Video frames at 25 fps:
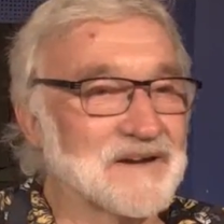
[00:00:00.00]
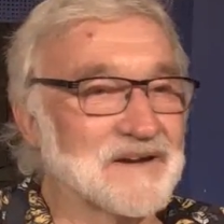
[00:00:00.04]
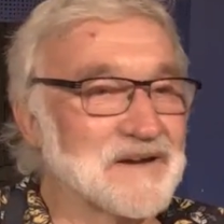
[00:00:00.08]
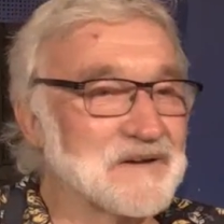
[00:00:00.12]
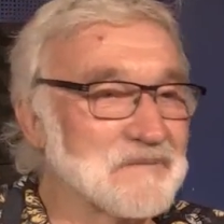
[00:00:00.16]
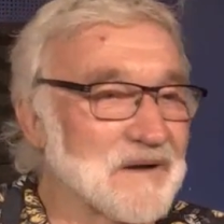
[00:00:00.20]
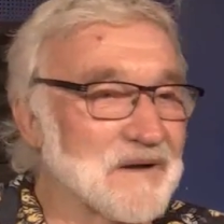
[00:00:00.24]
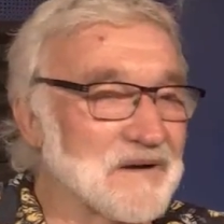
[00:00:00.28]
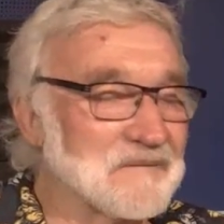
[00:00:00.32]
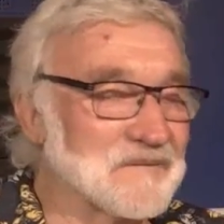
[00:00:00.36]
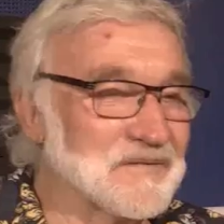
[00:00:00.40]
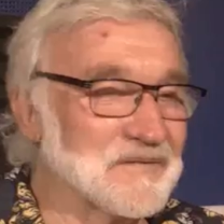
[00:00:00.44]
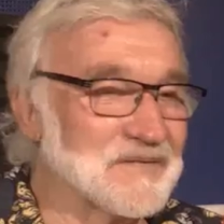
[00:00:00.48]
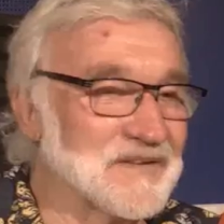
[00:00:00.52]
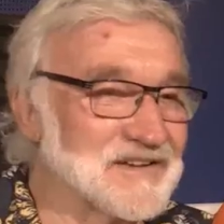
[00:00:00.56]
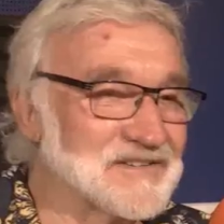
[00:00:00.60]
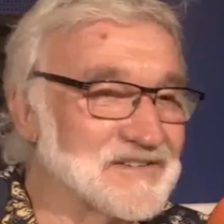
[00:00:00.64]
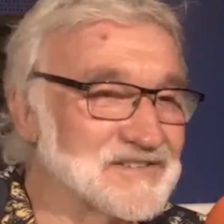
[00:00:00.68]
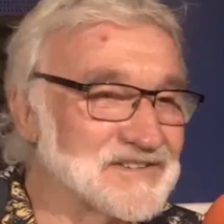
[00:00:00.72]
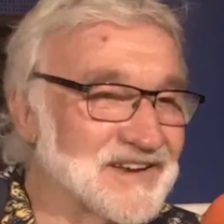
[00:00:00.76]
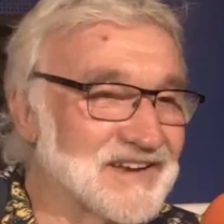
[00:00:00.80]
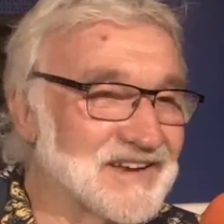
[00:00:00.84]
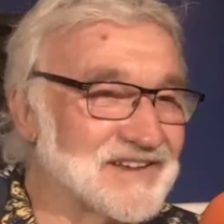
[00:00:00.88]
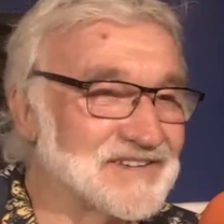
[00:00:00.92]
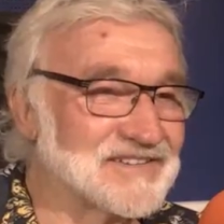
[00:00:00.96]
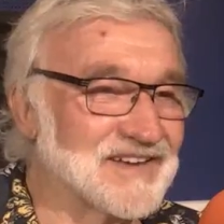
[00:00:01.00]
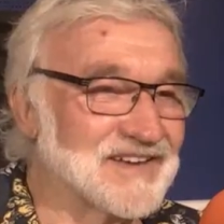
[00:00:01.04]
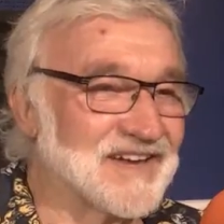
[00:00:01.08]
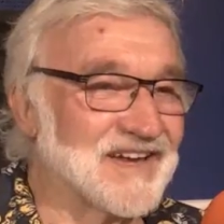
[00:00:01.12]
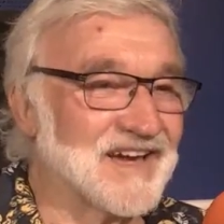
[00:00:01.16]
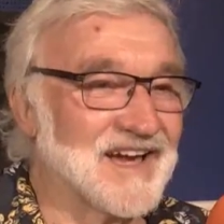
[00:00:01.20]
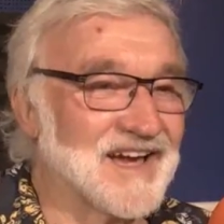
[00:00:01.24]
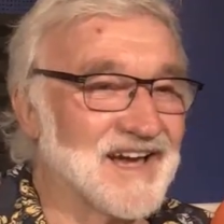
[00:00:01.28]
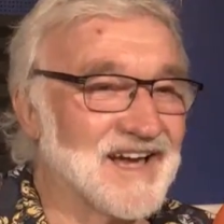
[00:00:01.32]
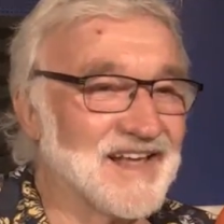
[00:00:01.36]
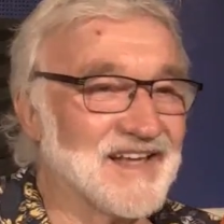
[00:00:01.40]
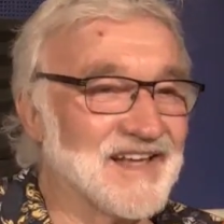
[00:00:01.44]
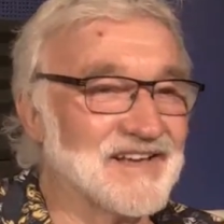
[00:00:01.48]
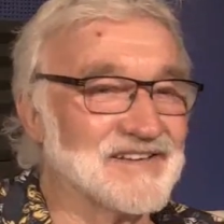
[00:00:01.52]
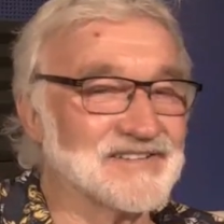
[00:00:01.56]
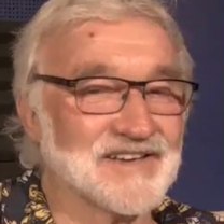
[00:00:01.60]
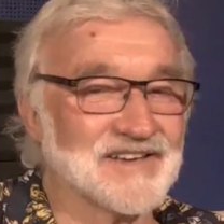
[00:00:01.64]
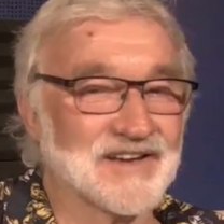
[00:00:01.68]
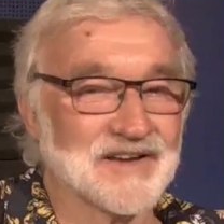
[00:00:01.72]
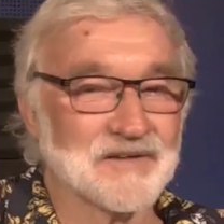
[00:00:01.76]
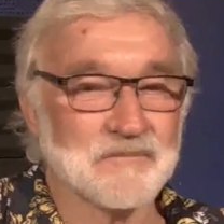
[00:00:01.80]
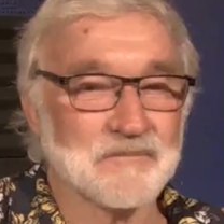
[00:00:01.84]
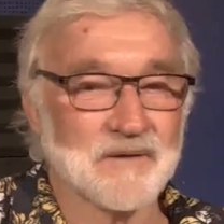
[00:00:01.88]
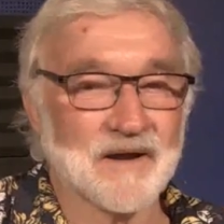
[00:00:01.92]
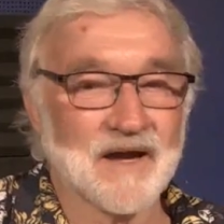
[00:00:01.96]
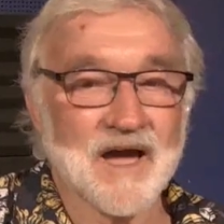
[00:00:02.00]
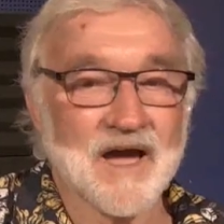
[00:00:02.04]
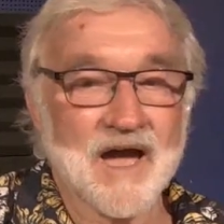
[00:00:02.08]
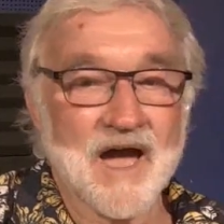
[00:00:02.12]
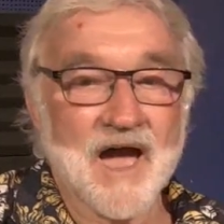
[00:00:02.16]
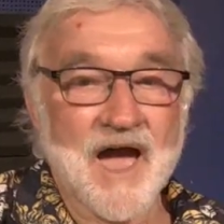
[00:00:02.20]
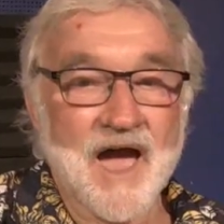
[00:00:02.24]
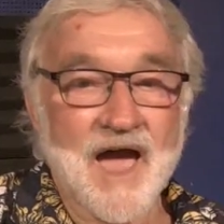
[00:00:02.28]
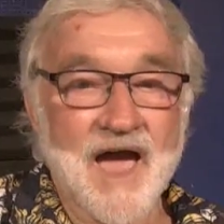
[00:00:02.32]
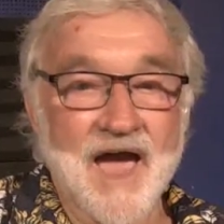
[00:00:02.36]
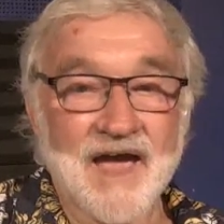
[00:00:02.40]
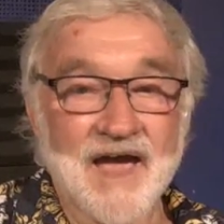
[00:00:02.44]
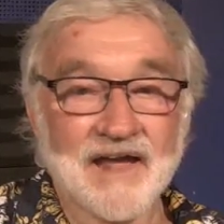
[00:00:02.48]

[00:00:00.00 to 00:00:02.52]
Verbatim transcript: Becky Bateman. Hello. She is there. Hello, say Becky.